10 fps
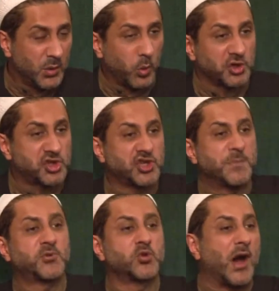was
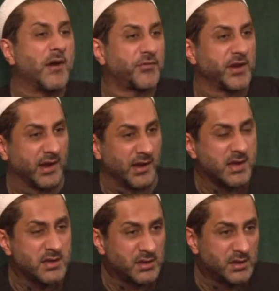shipped to
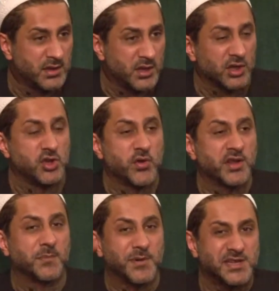Africa
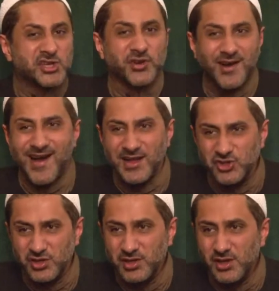during the British
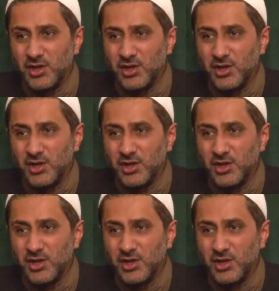Raj